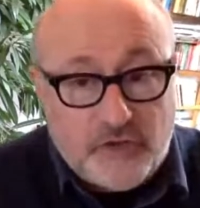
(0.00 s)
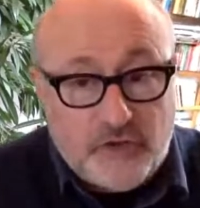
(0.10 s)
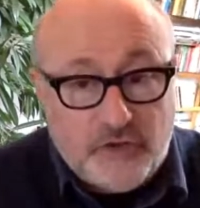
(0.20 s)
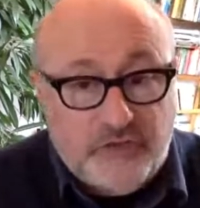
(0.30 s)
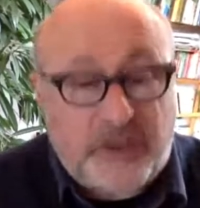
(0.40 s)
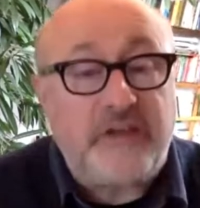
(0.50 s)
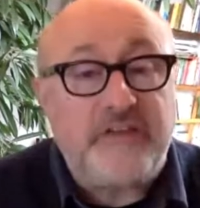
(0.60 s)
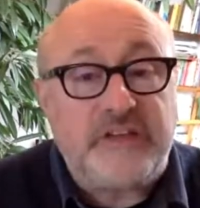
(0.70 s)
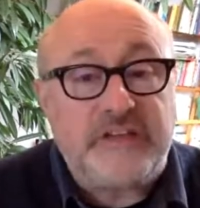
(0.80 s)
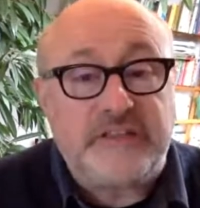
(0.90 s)
The
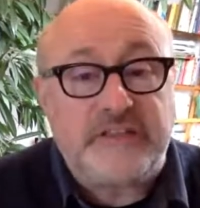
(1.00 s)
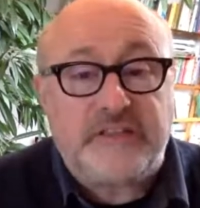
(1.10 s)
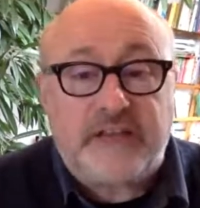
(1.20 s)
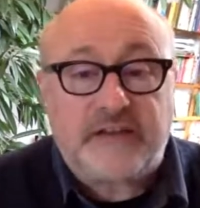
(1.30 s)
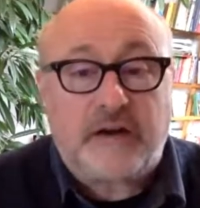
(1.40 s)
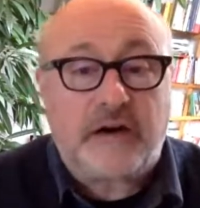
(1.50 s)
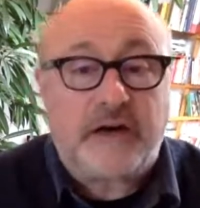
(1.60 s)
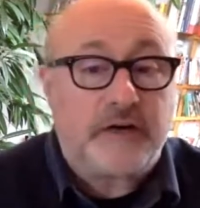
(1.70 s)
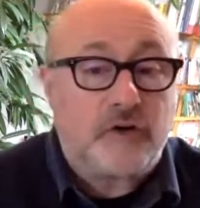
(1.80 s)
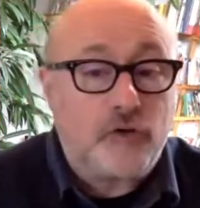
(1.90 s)
scientists that
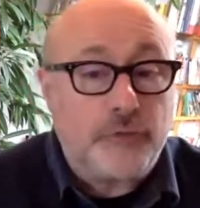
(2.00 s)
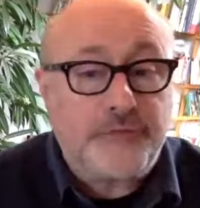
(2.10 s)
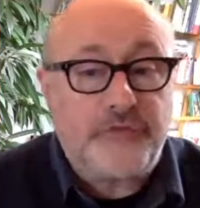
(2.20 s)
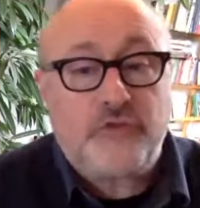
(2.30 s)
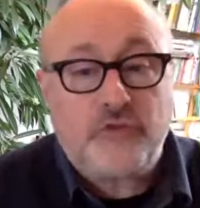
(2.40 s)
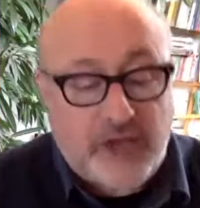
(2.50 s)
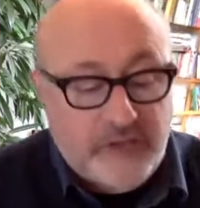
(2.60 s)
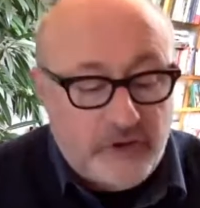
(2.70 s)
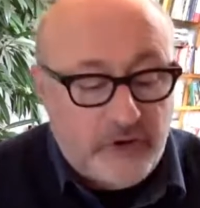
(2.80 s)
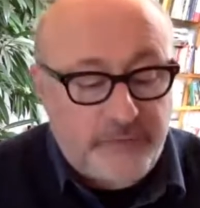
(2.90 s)
are grouped
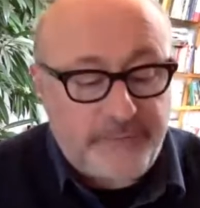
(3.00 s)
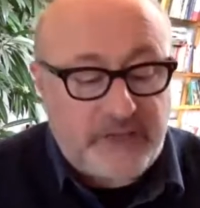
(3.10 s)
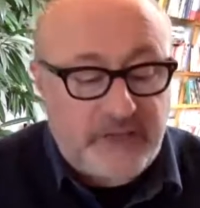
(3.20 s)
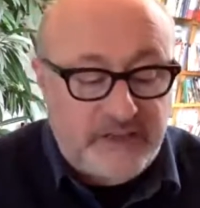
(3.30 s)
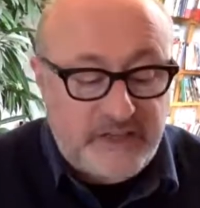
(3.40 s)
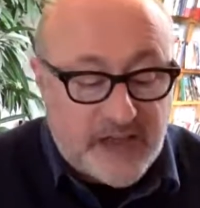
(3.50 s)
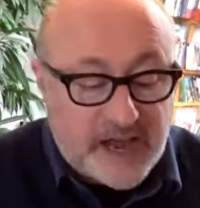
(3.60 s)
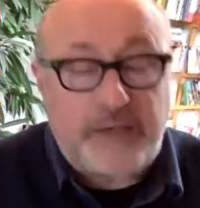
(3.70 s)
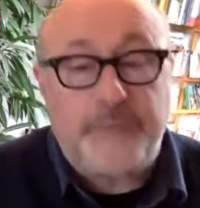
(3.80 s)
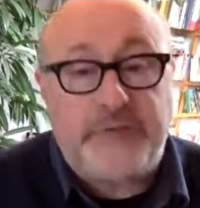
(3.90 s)
together in the
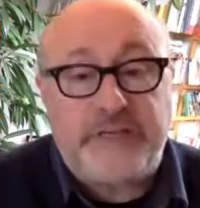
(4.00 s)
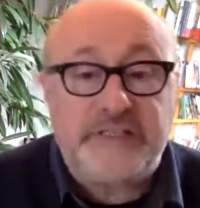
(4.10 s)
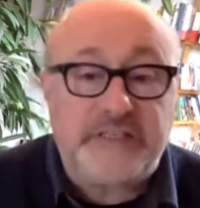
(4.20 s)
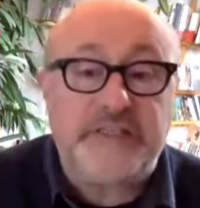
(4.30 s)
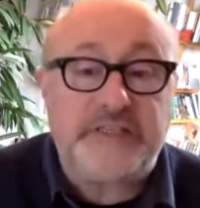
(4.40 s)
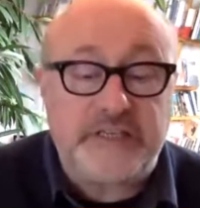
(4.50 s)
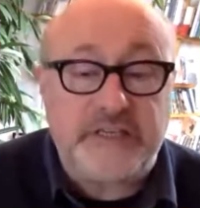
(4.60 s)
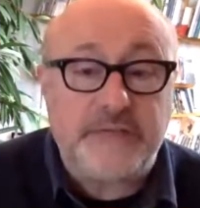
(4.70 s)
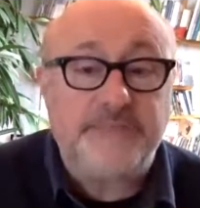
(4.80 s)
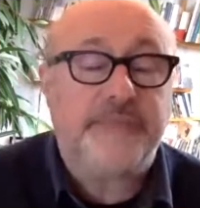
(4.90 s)

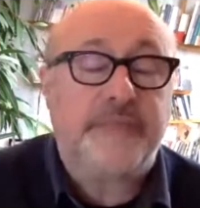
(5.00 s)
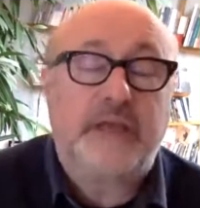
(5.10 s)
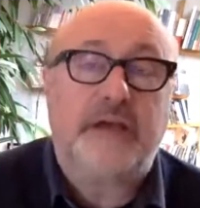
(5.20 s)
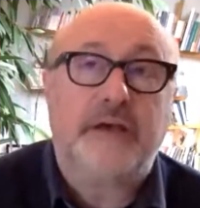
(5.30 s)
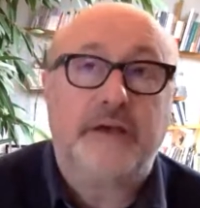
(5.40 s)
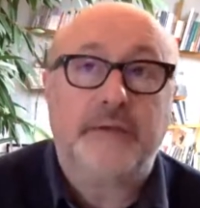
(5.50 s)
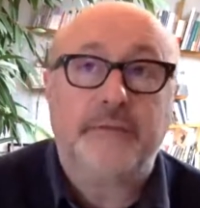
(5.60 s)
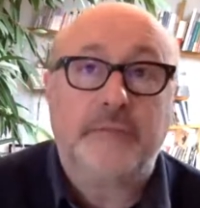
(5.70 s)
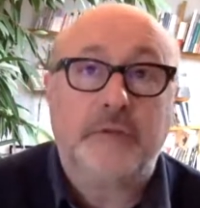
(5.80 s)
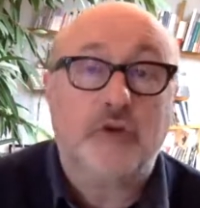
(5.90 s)
IPCC
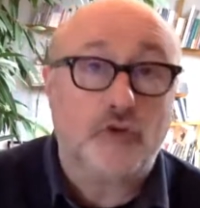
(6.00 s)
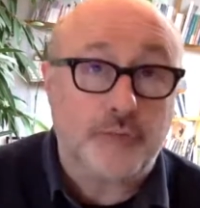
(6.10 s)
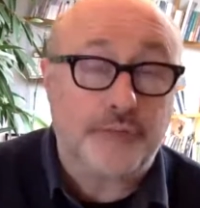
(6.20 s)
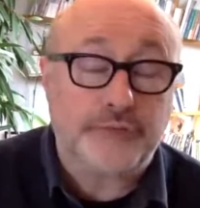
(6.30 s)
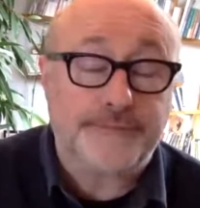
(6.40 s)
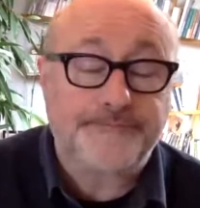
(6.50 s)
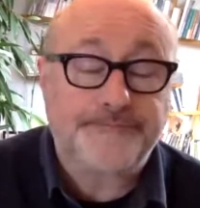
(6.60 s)
group.